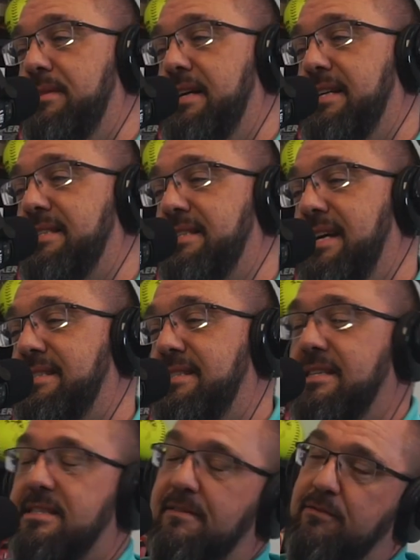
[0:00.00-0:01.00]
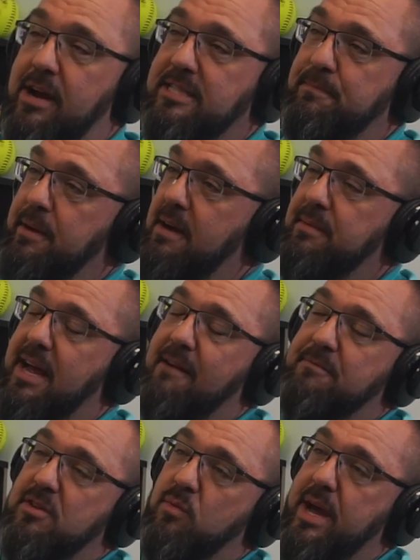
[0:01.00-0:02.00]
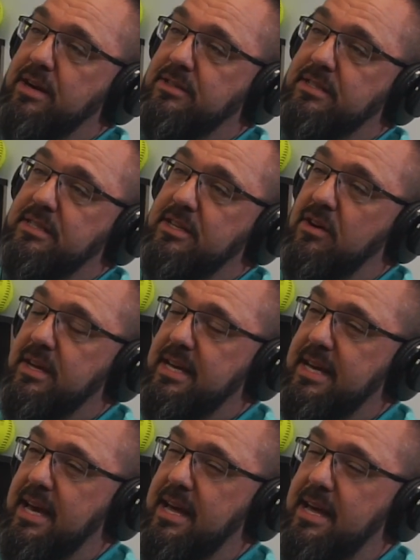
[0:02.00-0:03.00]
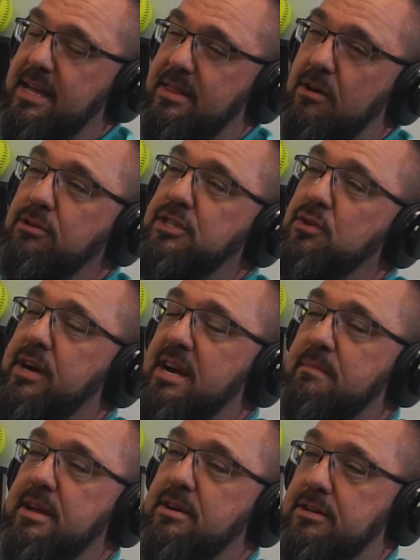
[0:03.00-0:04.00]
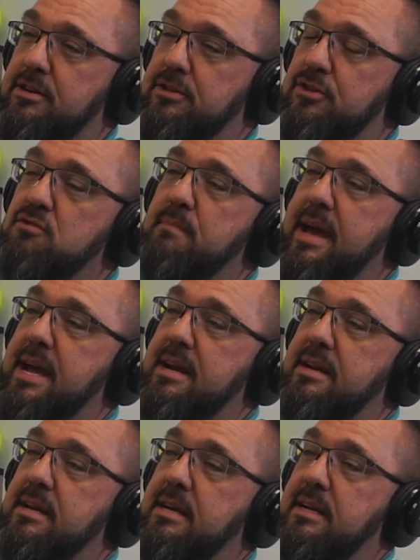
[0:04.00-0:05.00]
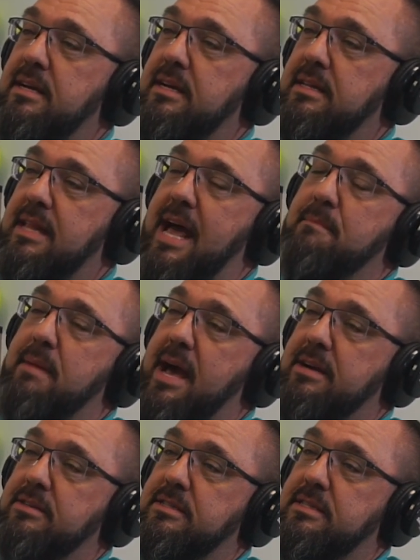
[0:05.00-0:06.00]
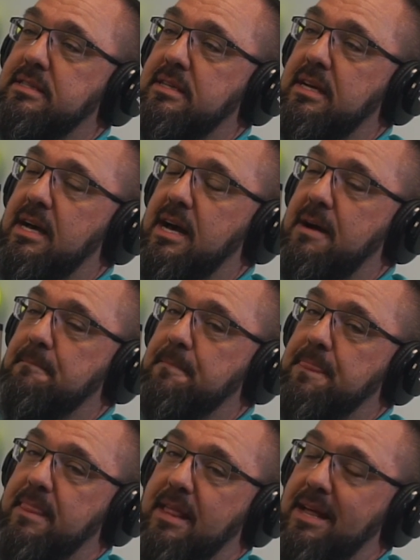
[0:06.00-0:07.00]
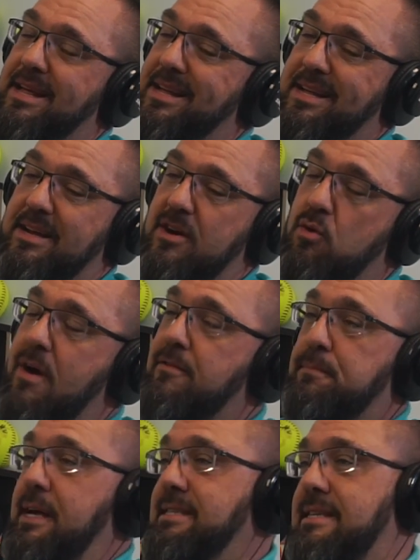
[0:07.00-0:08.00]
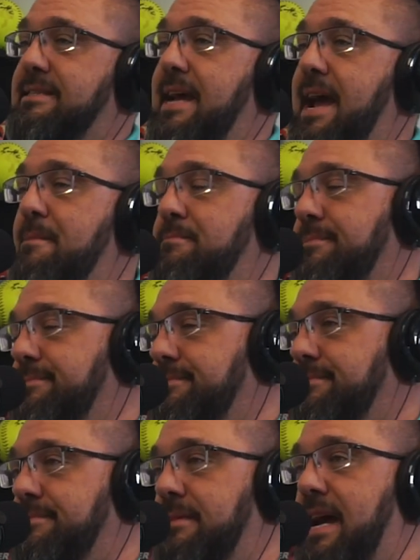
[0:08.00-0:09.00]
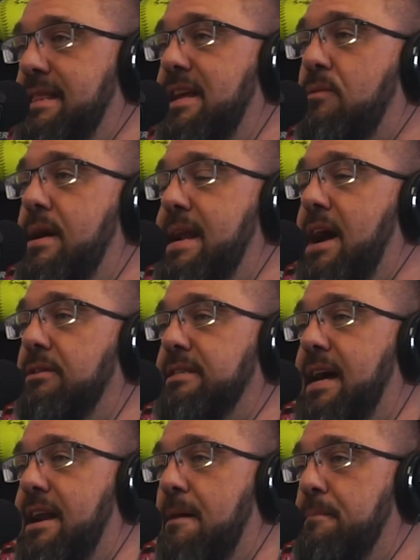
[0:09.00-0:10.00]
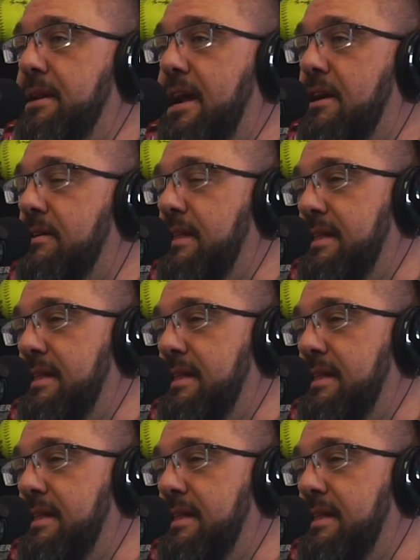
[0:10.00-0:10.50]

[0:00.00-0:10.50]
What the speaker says: It's the free agent pickup they got from the Raiders. Those two are going to be your two main linebackers. Whoever plays the Sam, I think right now it's kind of up in the air.